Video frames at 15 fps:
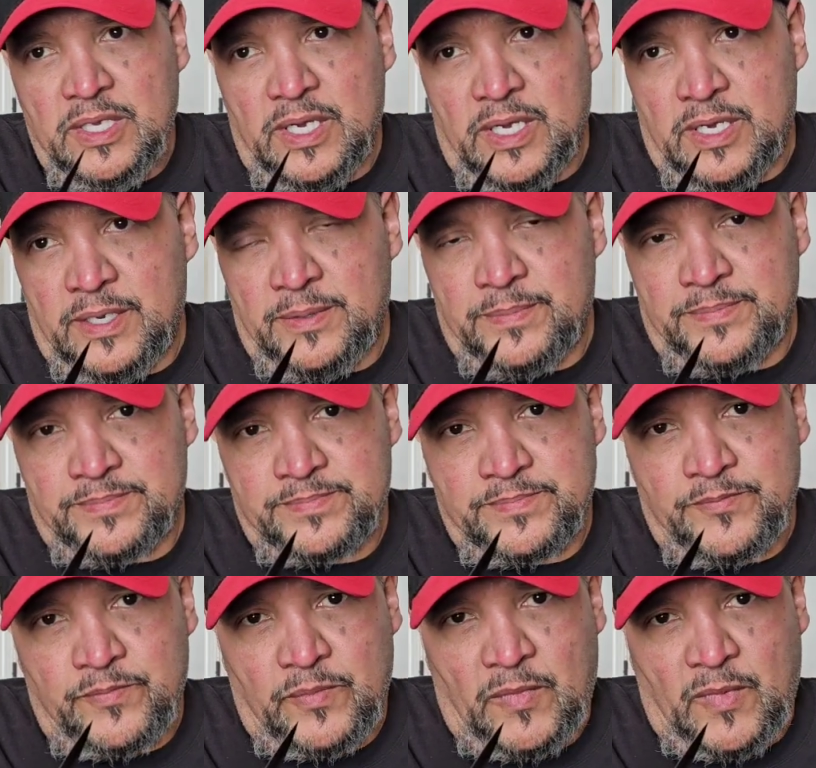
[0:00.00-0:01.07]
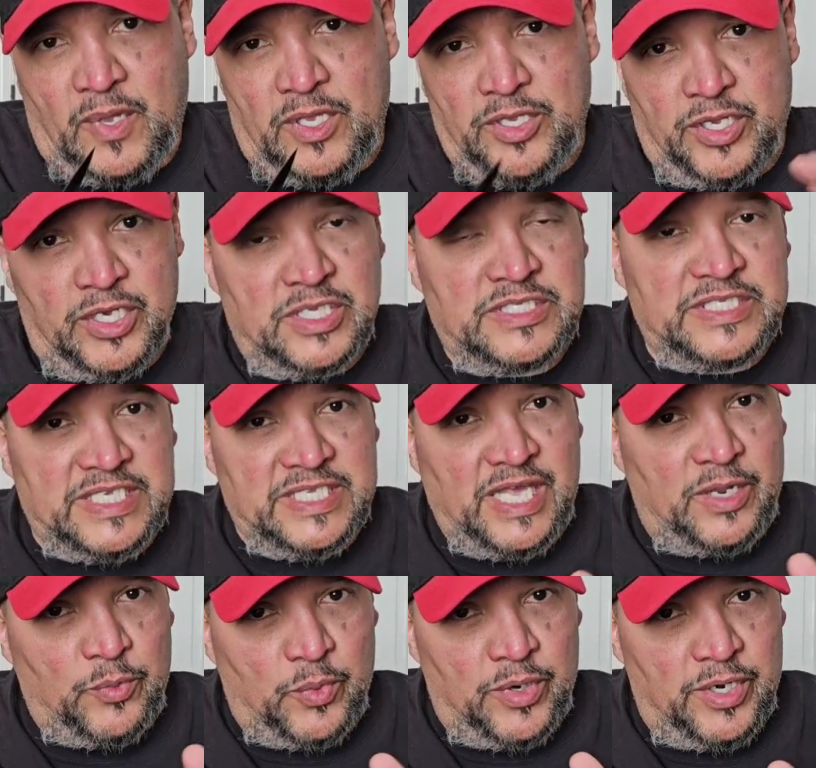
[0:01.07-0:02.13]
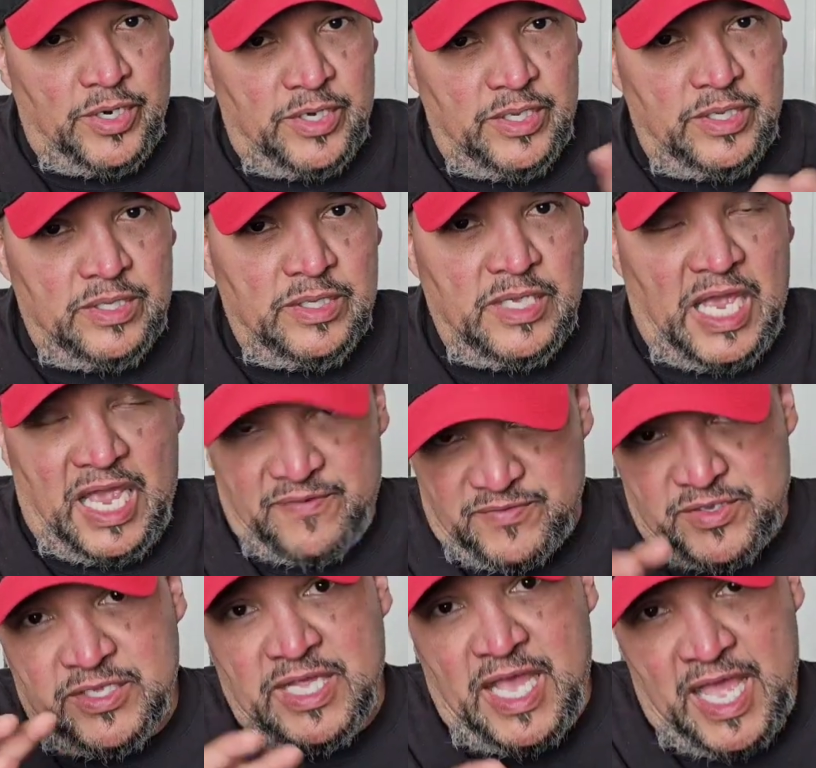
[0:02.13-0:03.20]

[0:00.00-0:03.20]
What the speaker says: You're going to see that word after the